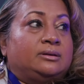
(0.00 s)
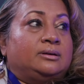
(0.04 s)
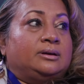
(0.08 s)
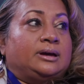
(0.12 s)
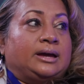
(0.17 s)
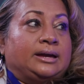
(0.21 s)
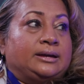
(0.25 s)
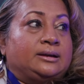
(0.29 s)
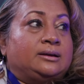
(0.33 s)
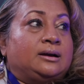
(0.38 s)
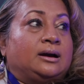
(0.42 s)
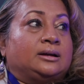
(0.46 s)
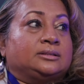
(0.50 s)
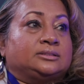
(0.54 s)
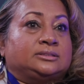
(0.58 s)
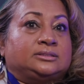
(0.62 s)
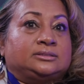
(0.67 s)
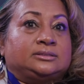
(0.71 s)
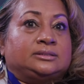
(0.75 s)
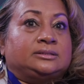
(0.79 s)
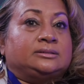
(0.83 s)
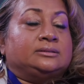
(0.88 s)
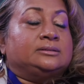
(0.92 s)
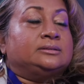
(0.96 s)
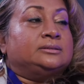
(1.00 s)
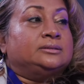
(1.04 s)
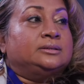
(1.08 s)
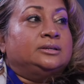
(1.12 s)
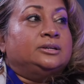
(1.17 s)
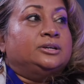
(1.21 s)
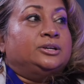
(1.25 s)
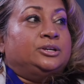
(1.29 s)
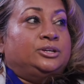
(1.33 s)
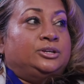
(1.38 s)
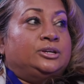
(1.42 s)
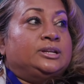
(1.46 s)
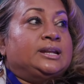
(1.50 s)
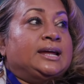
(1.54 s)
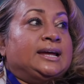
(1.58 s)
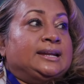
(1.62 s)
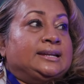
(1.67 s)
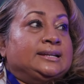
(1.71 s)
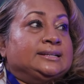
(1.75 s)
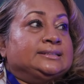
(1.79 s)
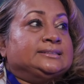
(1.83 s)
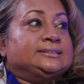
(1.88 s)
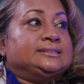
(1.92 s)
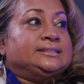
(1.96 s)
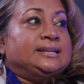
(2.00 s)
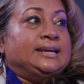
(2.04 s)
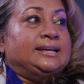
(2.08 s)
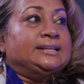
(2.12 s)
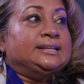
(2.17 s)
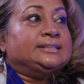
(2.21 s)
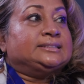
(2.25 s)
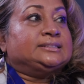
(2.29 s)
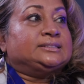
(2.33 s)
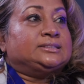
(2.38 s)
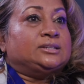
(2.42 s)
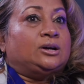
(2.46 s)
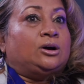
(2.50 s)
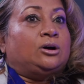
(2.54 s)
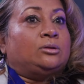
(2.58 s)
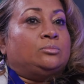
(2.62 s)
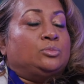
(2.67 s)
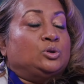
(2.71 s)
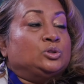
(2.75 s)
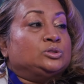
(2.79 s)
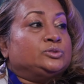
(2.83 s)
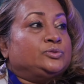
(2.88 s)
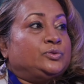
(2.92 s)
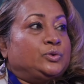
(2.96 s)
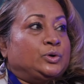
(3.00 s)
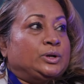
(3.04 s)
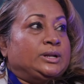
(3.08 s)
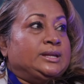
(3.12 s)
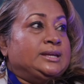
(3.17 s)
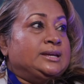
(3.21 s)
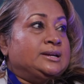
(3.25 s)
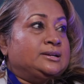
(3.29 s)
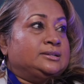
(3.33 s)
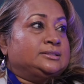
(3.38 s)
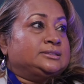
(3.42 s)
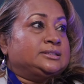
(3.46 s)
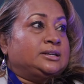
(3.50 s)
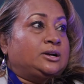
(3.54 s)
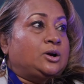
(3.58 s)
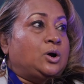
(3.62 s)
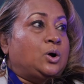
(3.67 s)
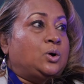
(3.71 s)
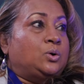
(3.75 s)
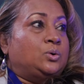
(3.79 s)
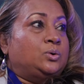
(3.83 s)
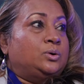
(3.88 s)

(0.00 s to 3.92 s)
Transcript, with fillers: I got to the United States almost 40 years ago.